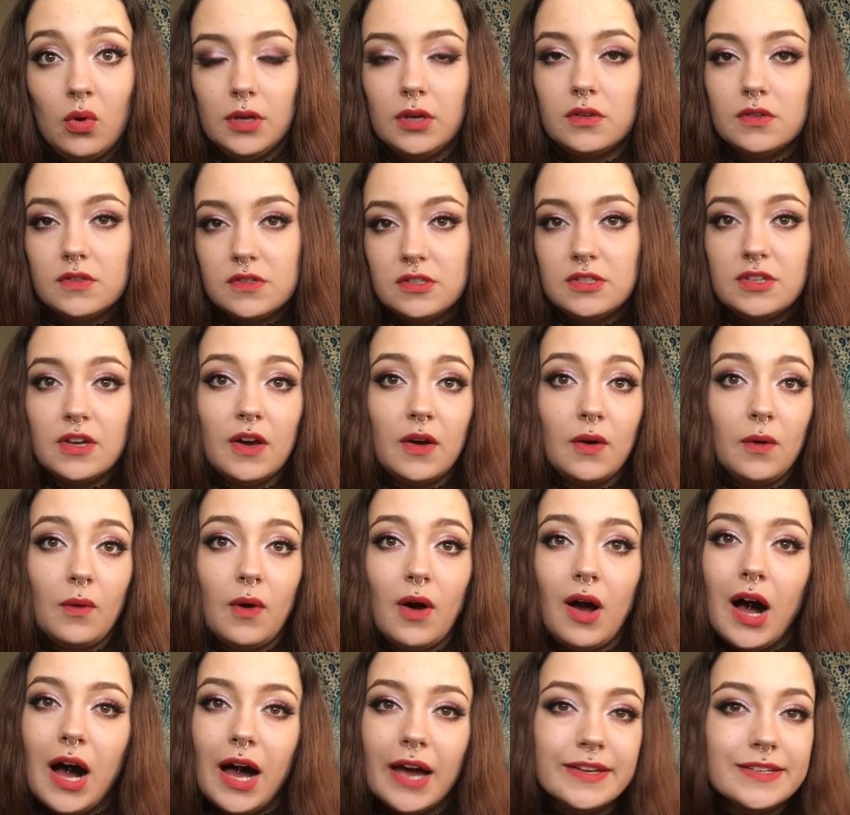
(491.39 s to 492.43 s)
So
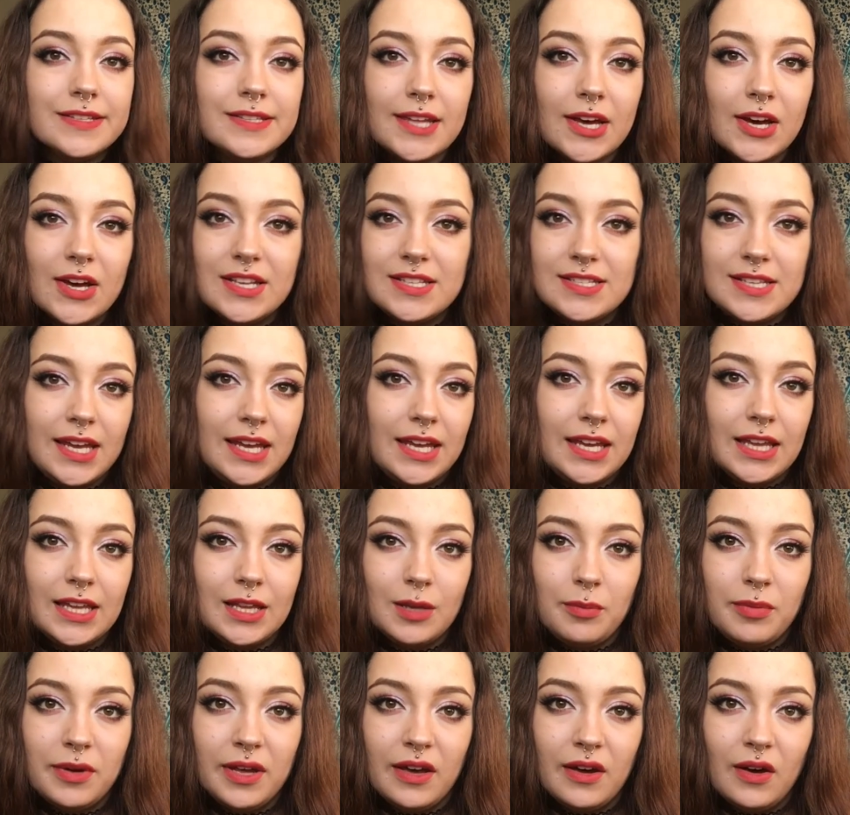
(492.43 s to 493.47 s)
I started taking the
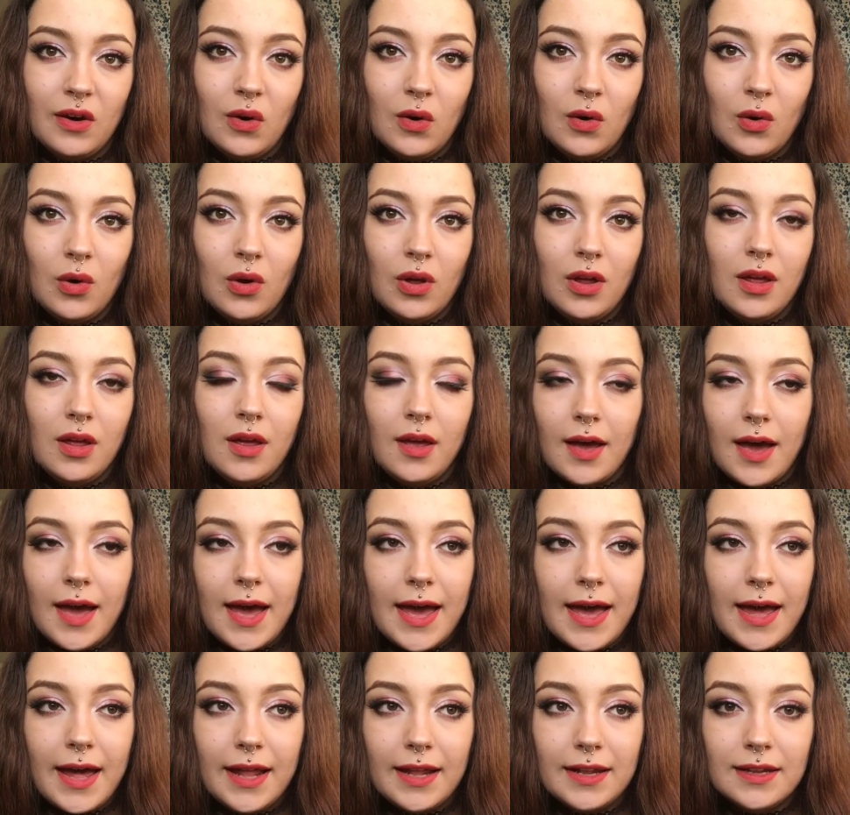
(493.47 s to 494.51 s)
pill,
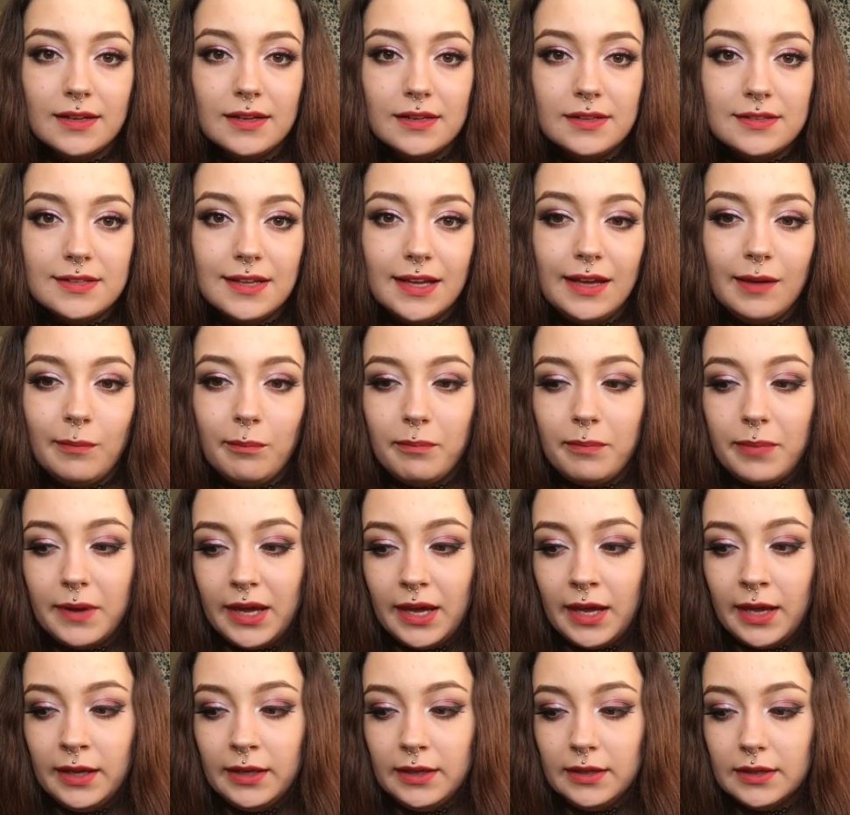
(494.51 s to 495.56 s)
and it
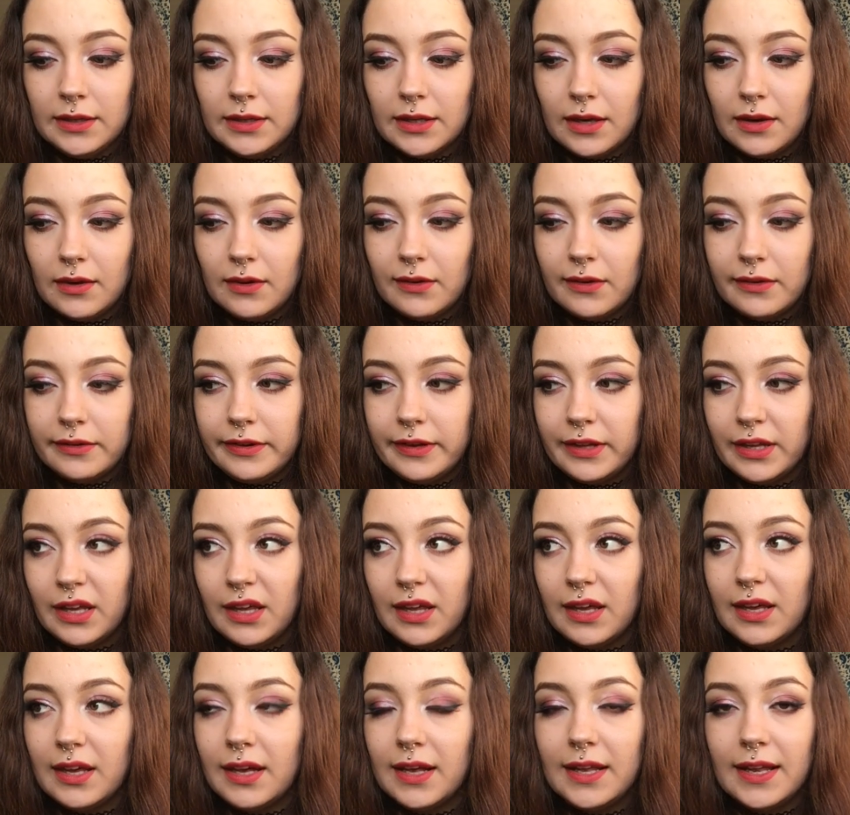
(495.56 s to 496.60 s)
being, I
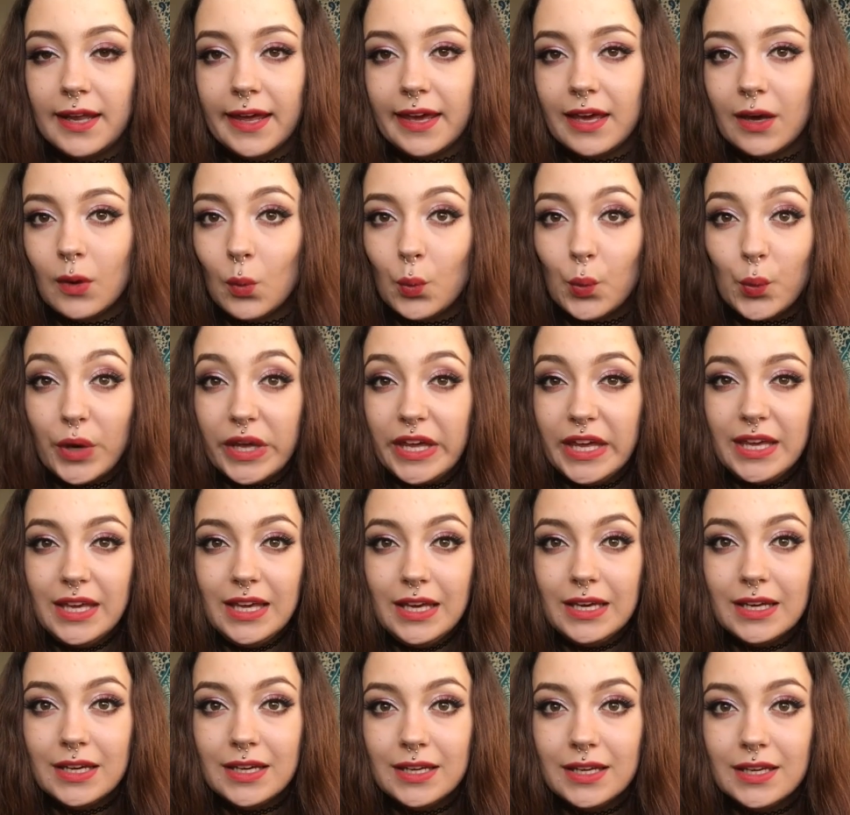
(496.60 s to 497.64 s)
think, like a
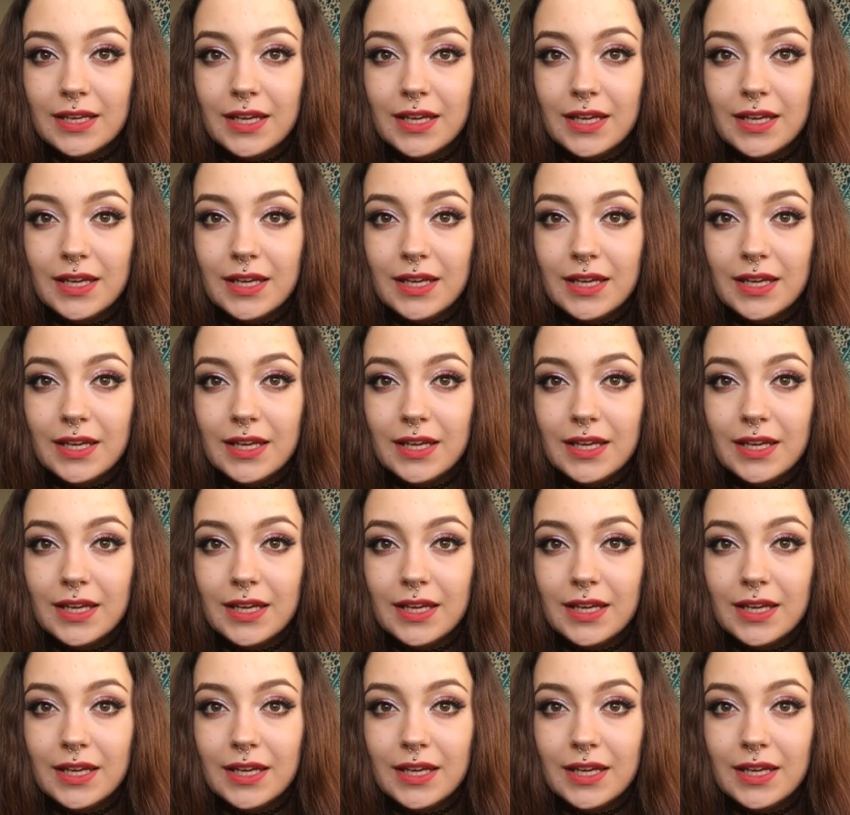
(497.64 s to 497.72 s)
week,